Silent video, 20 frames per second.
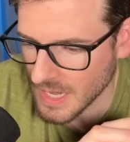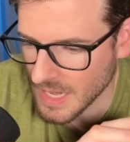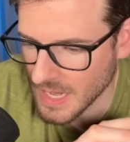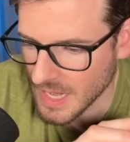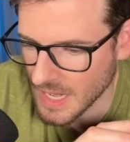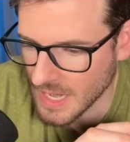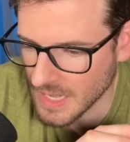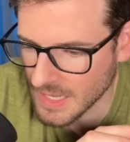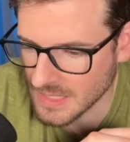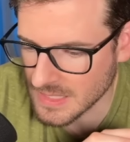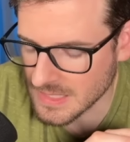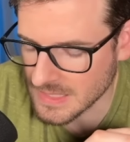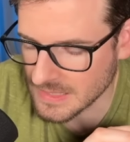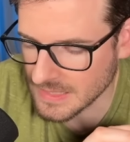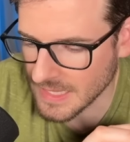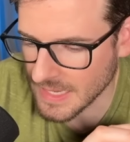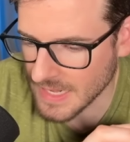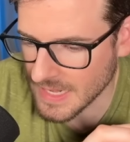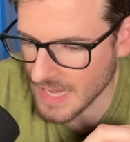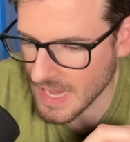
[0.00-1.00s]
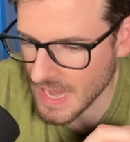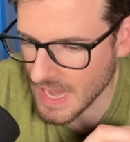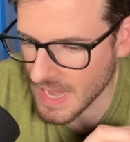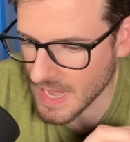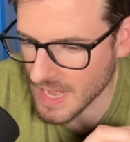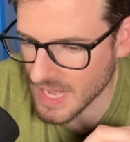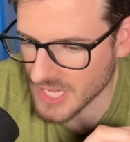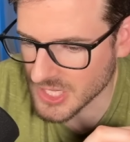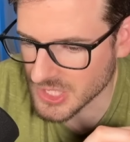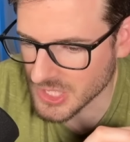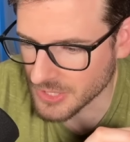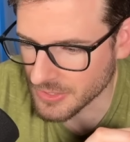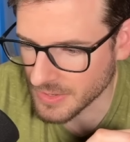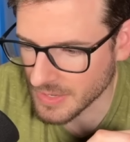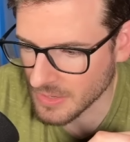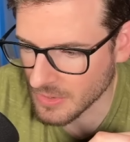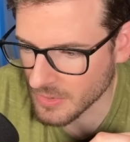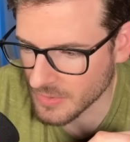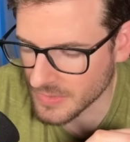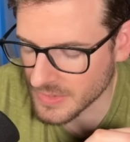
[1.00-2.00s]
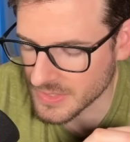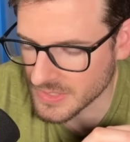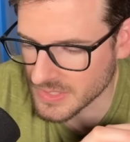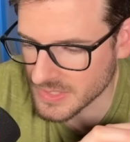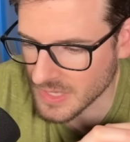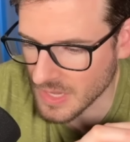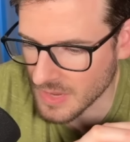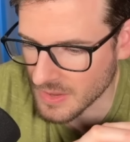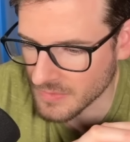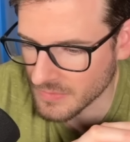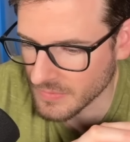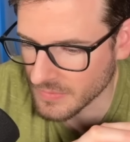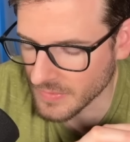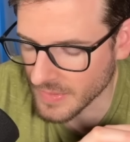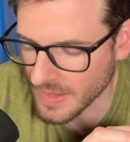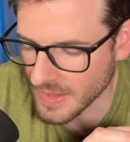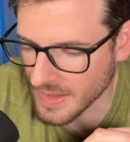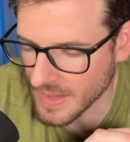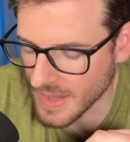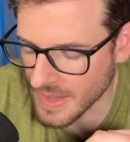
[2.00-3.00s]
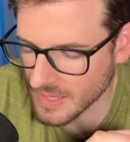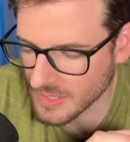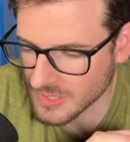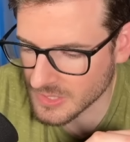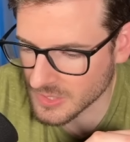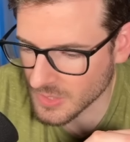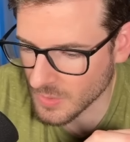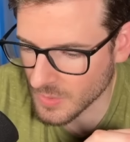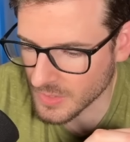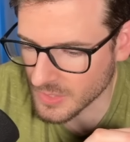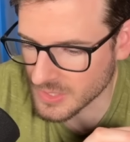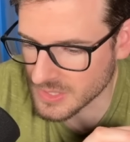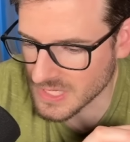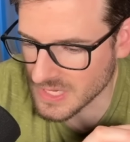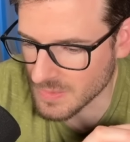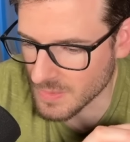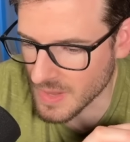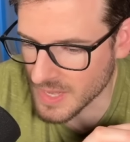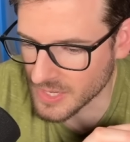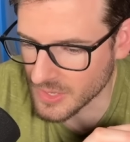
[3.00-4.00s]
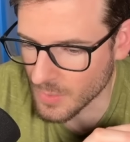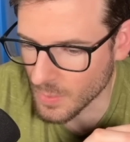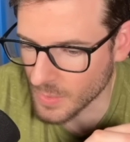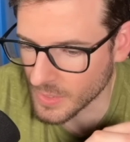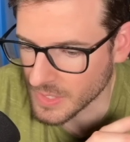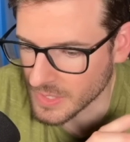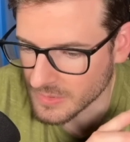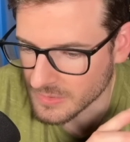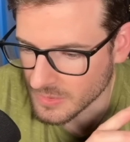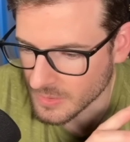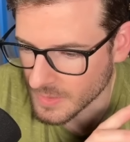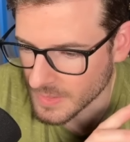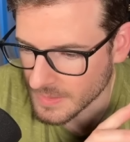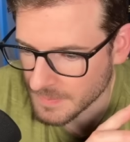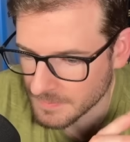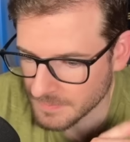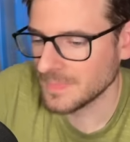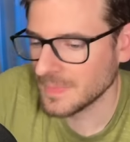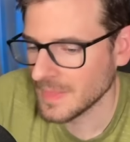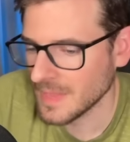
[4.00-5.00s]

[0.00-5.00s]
And just letting AI generate all this stuff, like, I just don't understand why you want to do it.